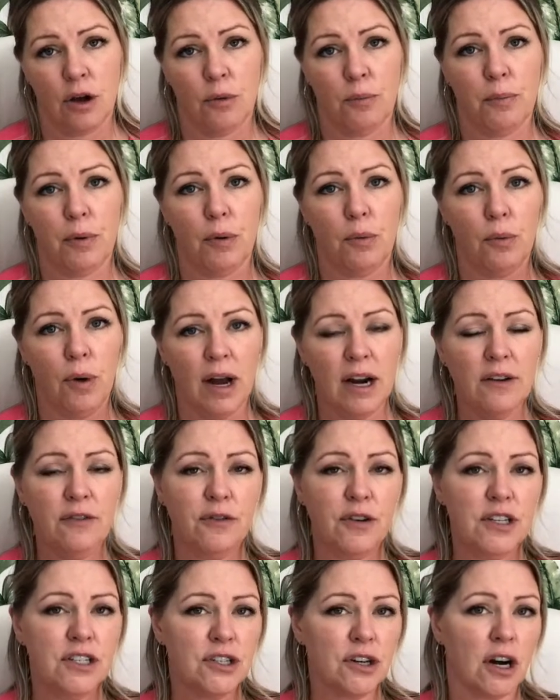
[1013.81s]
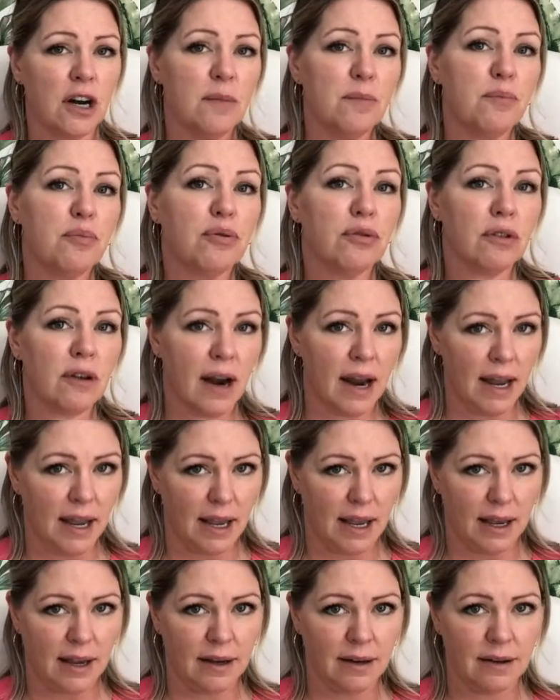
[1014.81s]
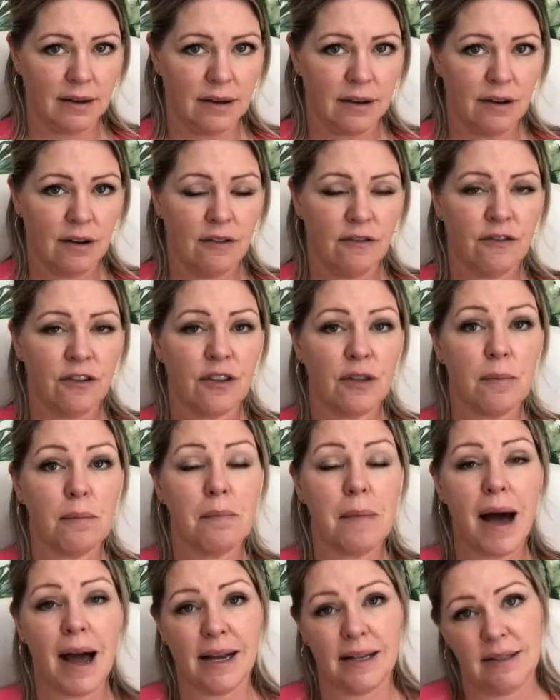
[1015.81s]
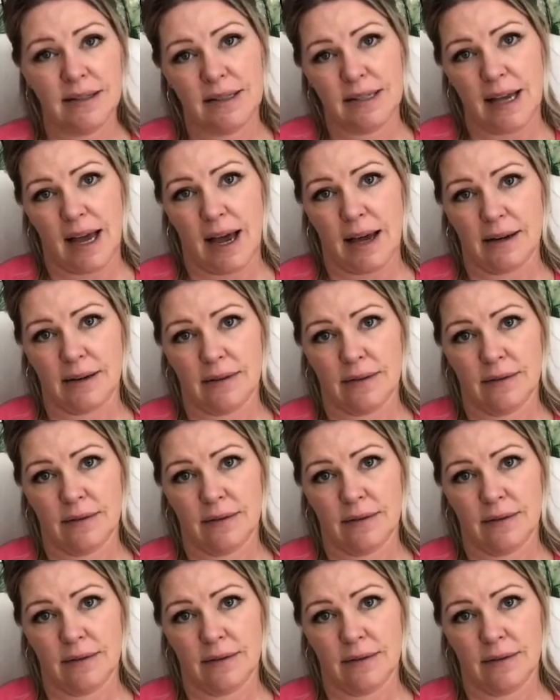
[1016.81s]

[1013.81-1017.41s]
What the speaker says: but what if we started praying for the mindset